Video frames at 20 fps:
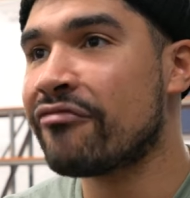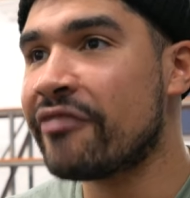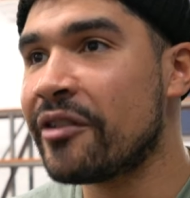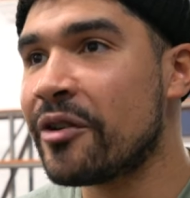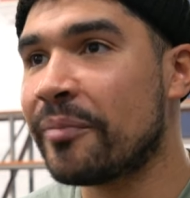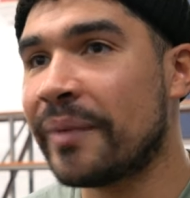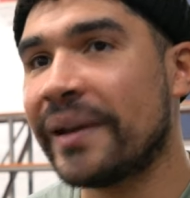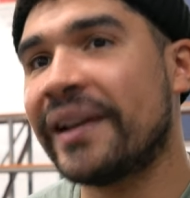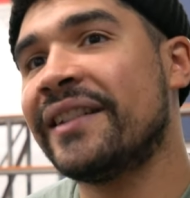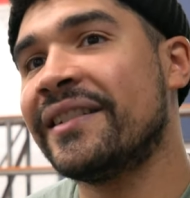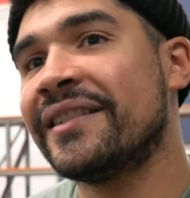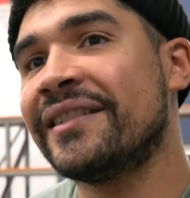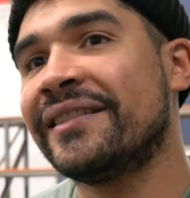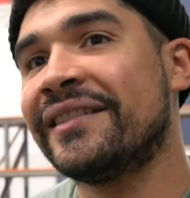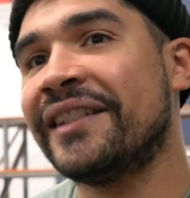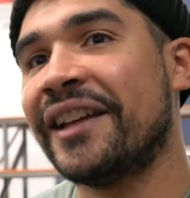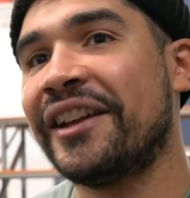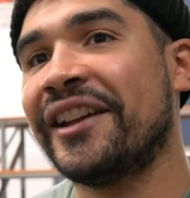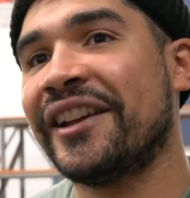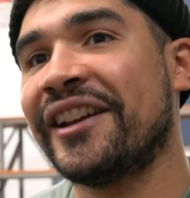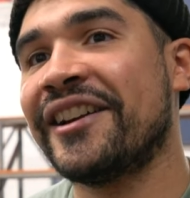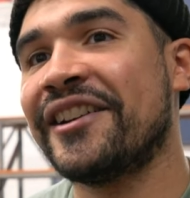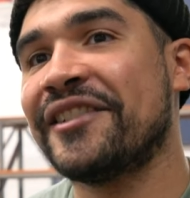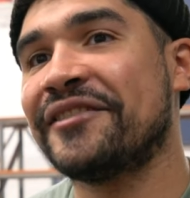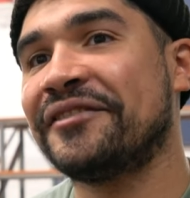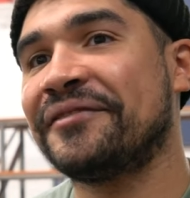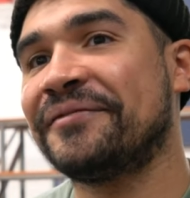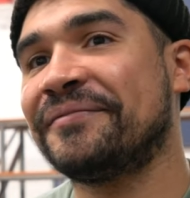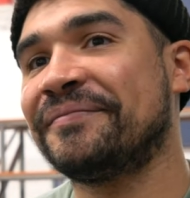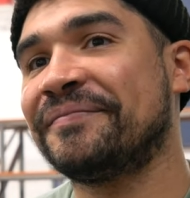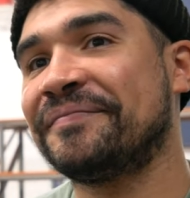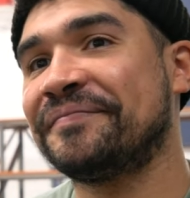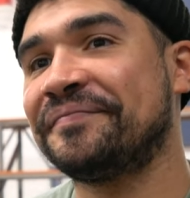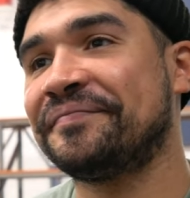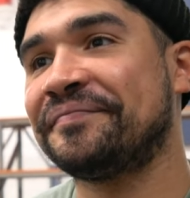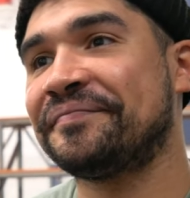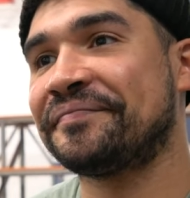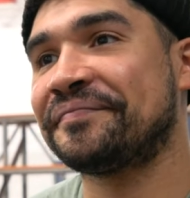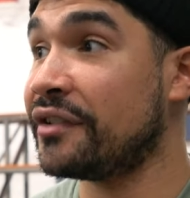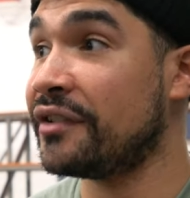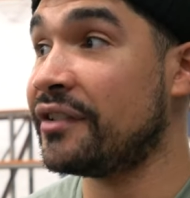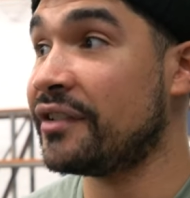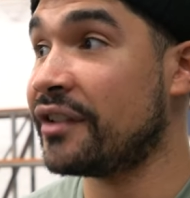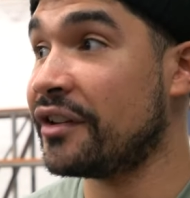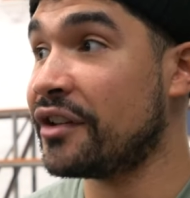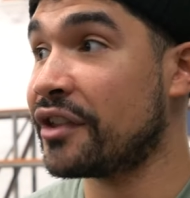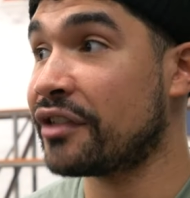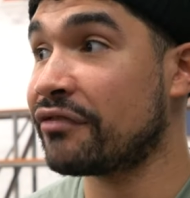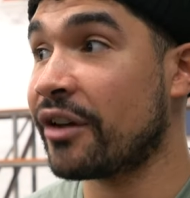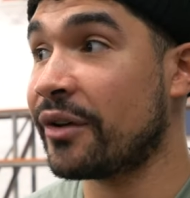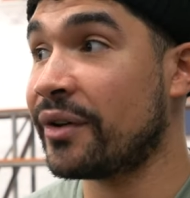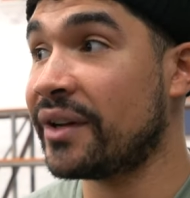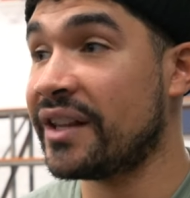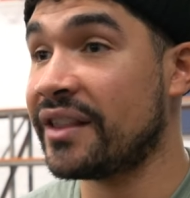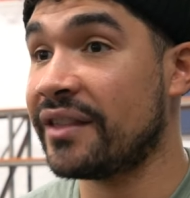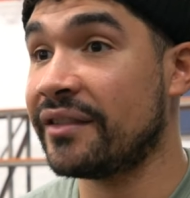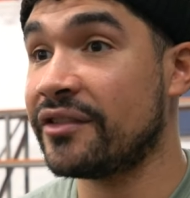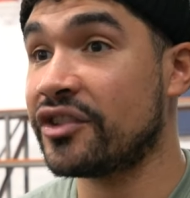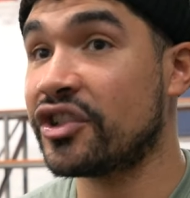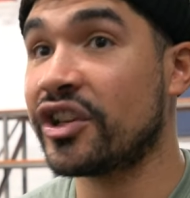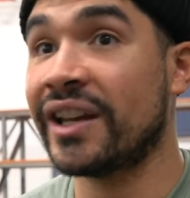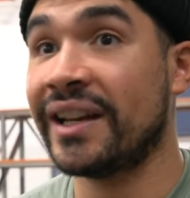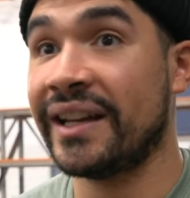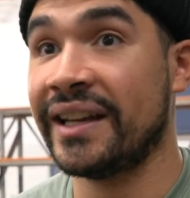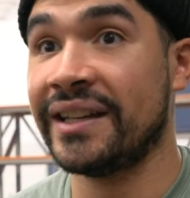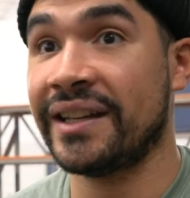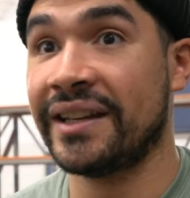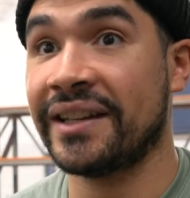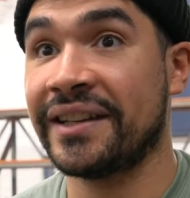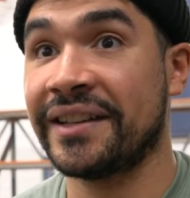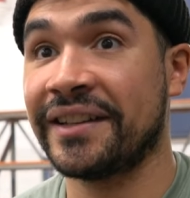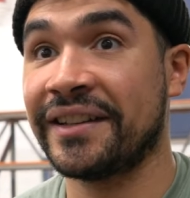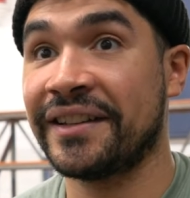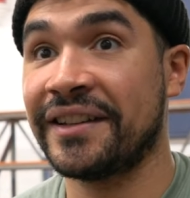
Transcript: real big learning curve. And you know, you're throwing in cheerleading,